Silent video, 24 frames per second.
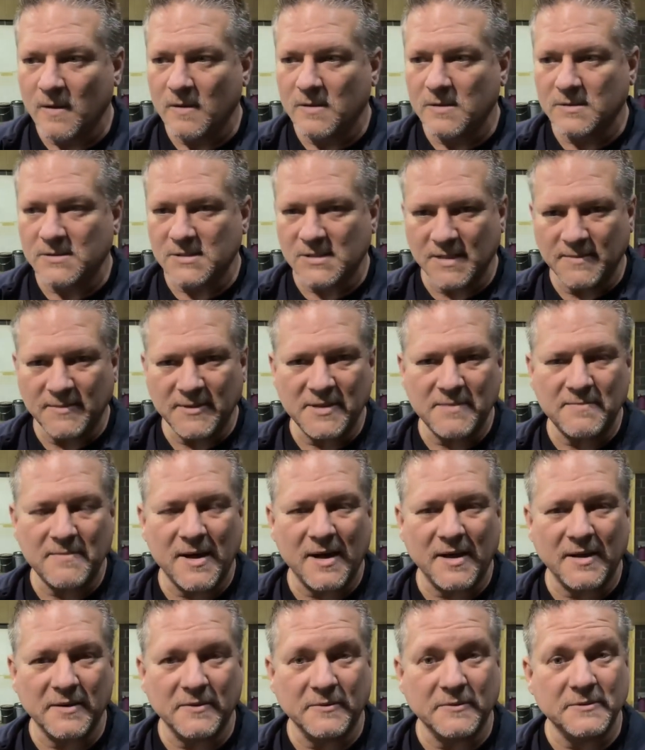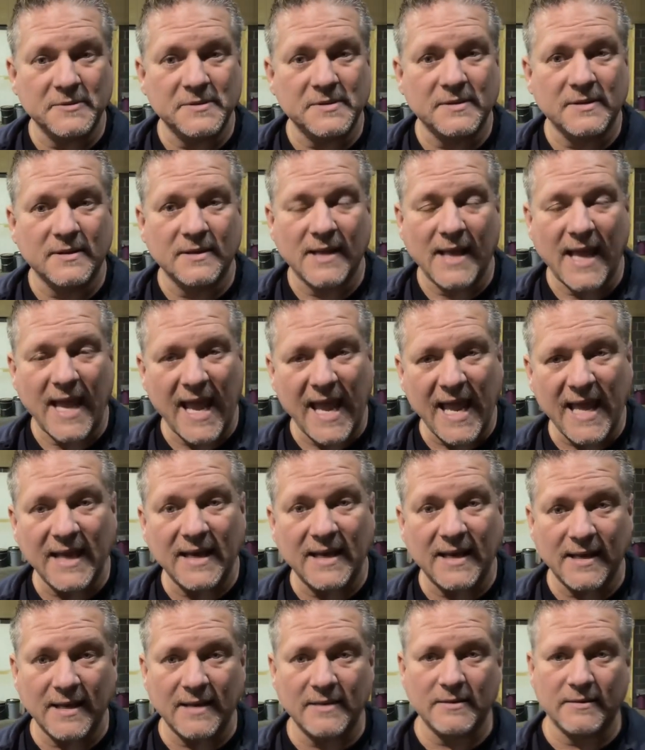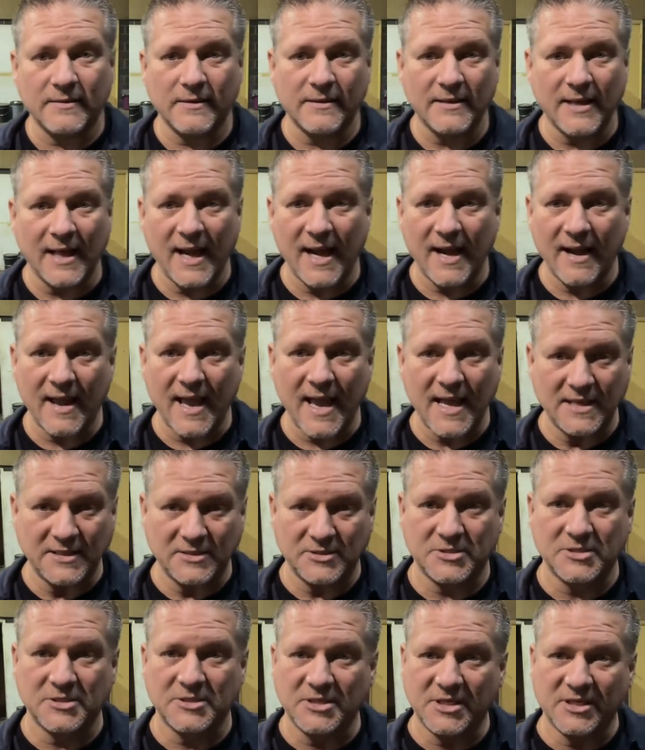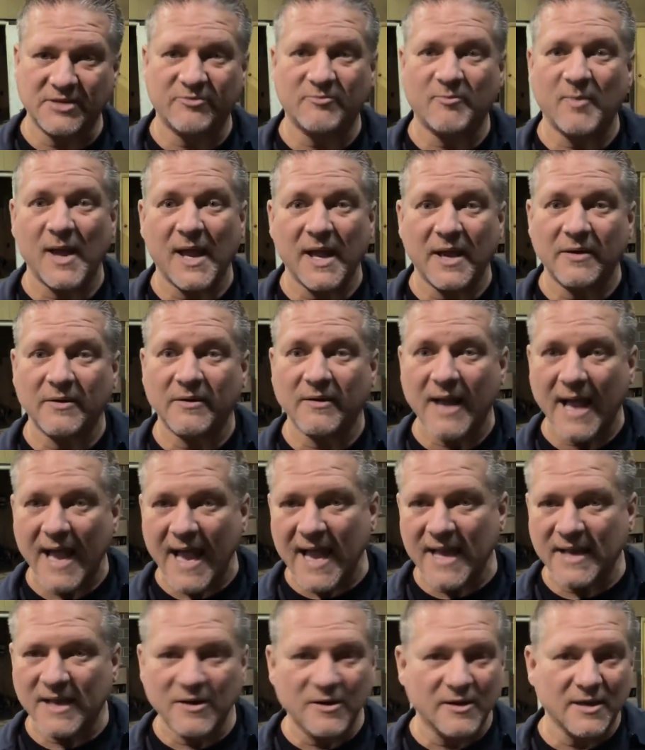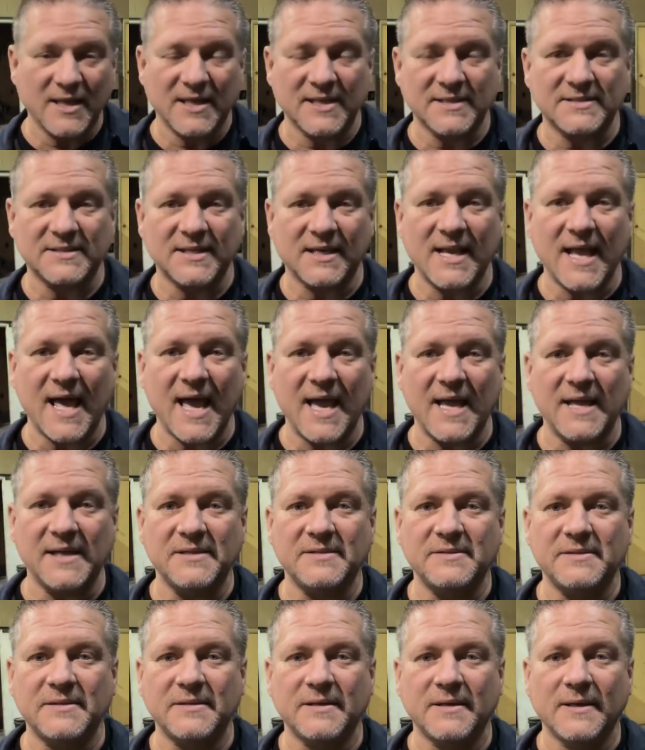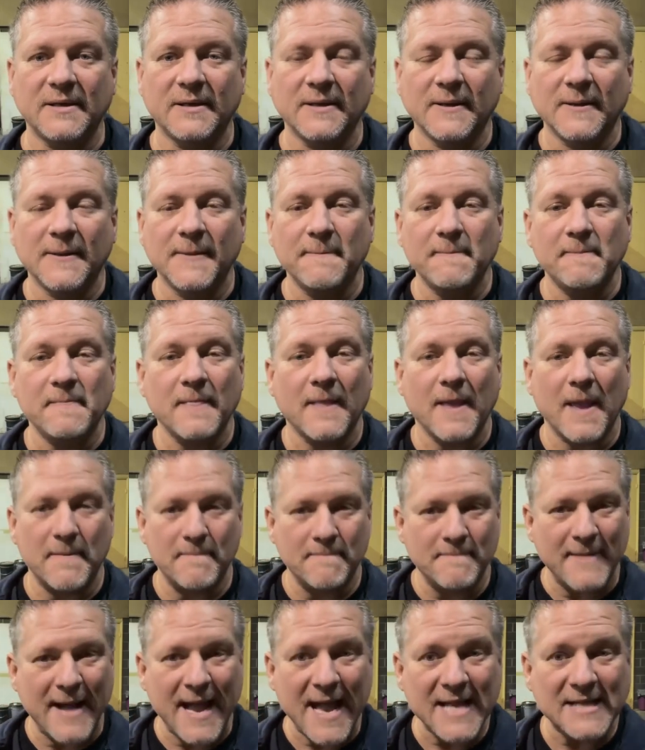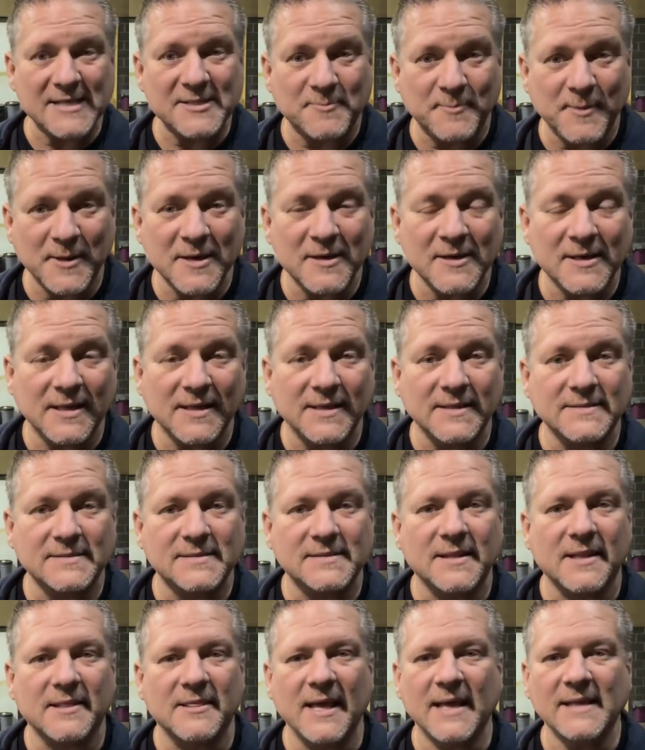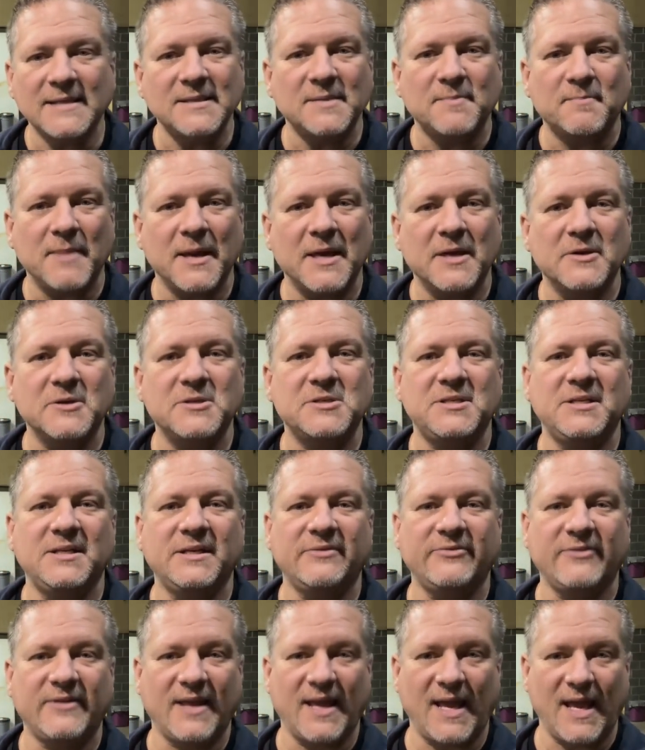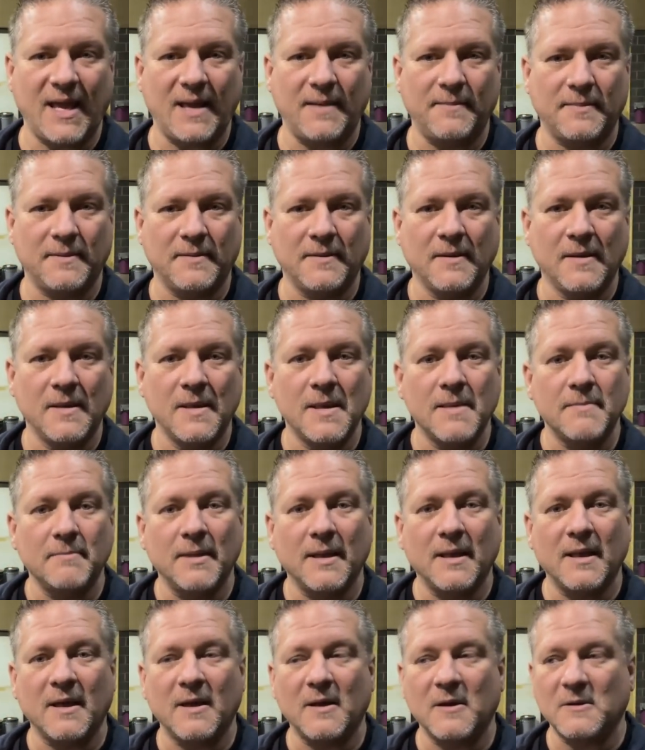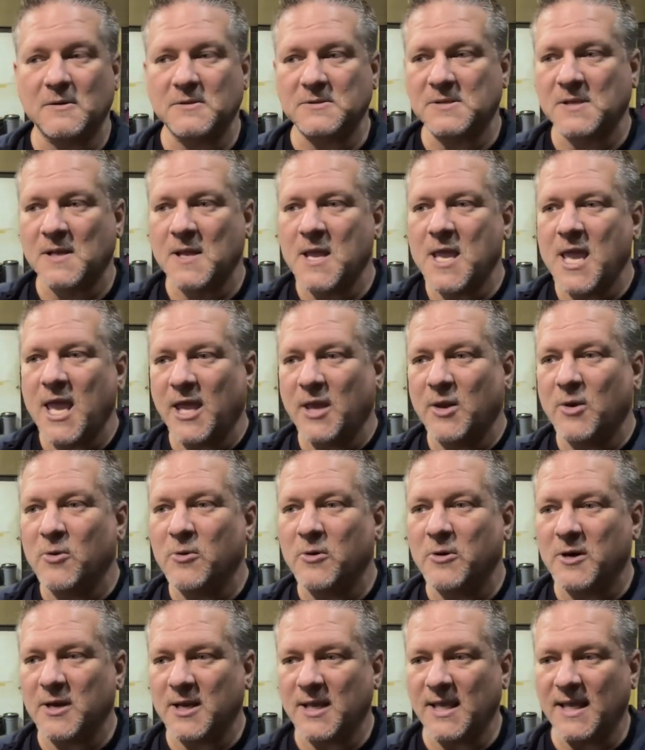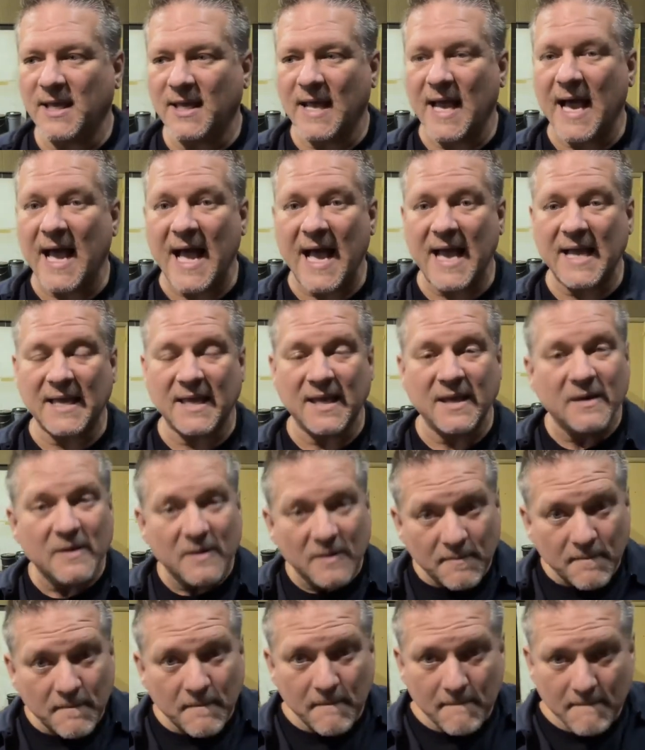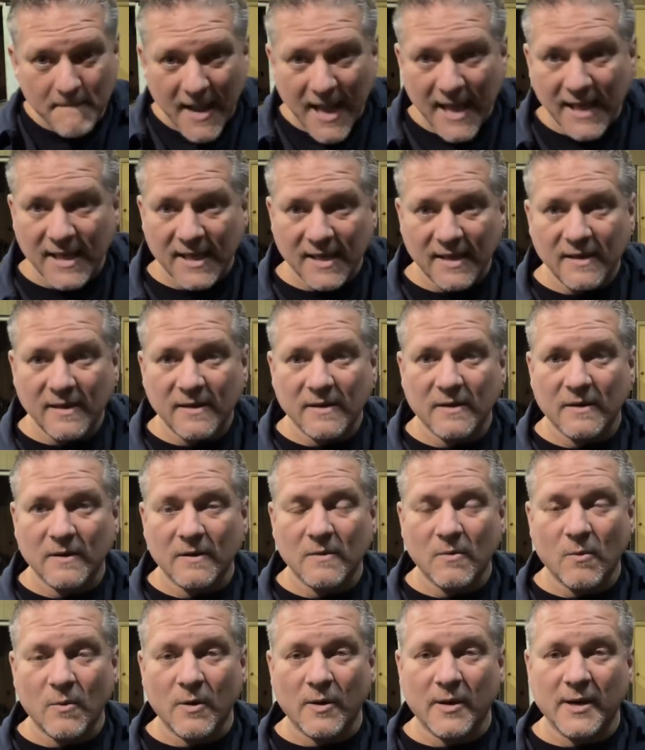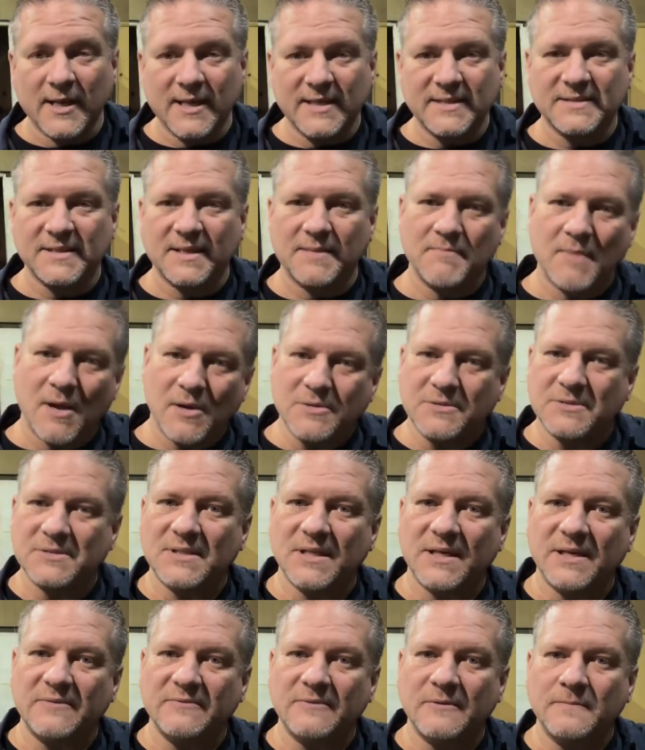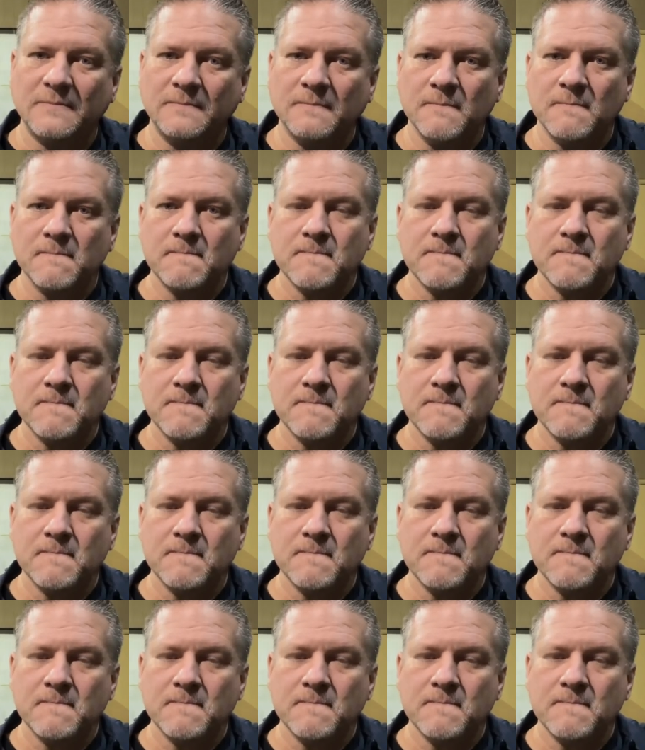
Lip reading: Some of the models had that H shift pattern, high gear against the dash. My experience, that's a better shift cap, because in order to get high gear back here, where it is in most of them,